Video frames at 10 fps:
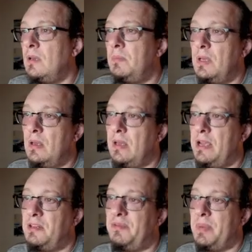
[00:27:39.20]

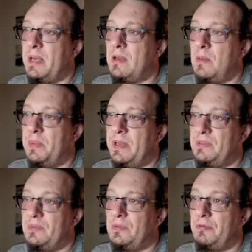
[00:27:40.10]
Active Backup
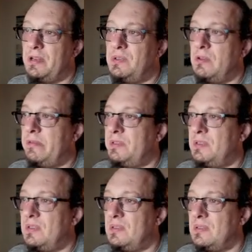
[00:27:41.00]
has 3
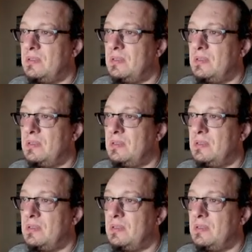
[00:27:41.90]
services.